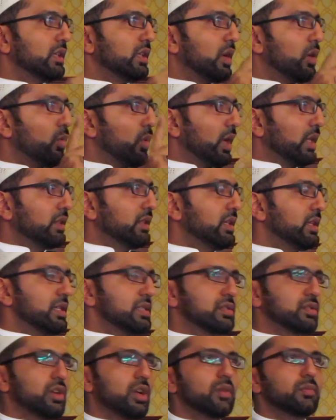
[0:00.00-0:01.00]
Now, one thing
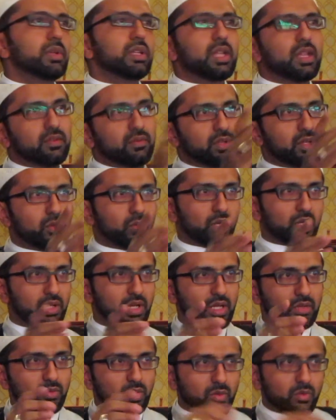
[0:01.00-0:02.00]
is common everywhere,
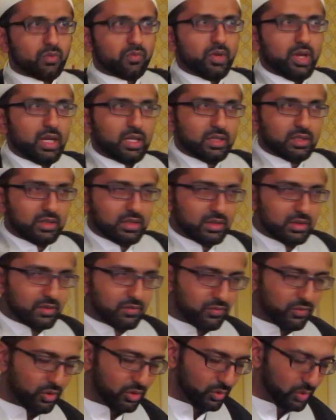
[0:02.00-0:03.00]
and we will find in
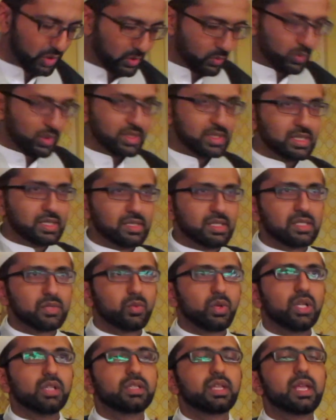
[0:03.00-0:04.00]
the following verses as
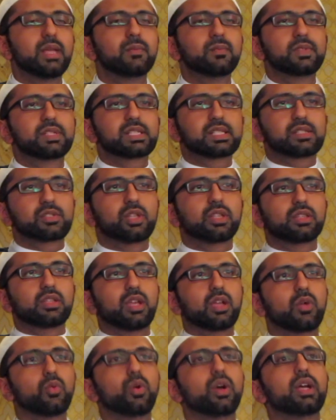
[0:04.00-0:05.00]
well, the emphasis on
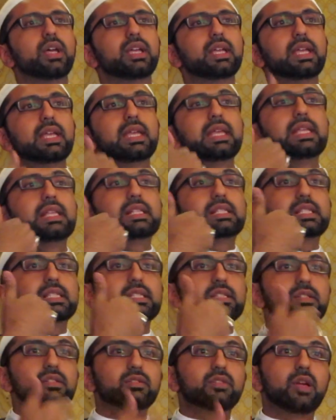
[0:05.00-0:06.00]
taqwa
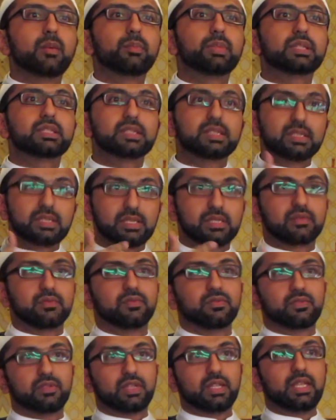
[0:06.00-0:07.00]
is repetitive.
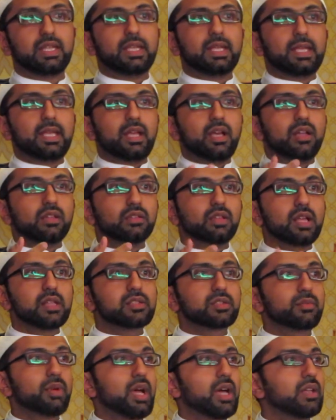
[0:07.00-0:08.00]
Allah
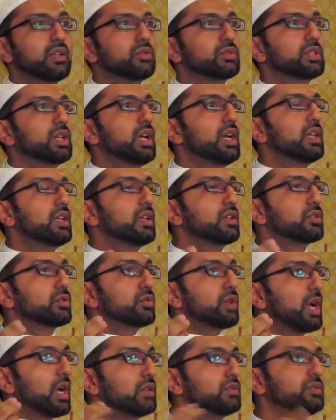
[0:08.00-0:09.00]
subhanahu wa ta'ala
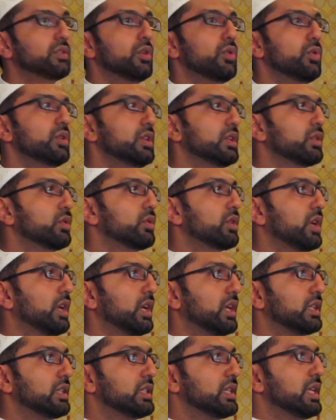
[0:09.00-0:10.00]
throughout the Holy
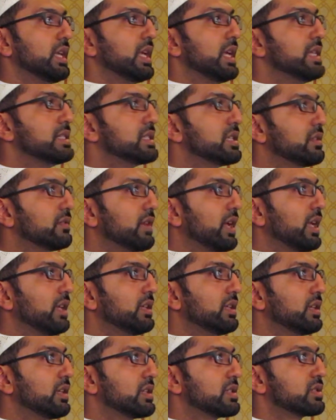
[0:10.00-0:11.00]
Quran is
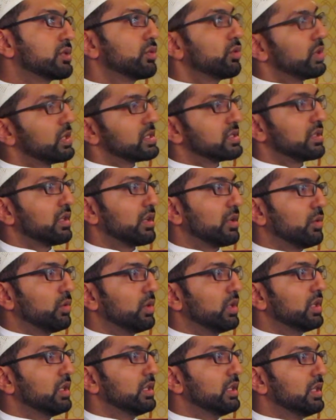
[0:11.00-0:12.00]
inviting us towards
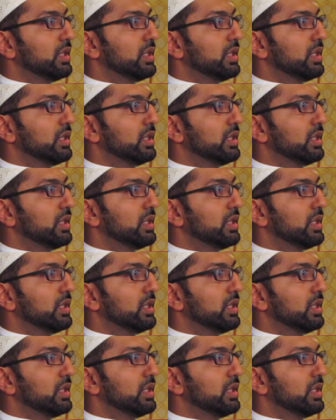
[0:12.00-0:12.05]
taqwa.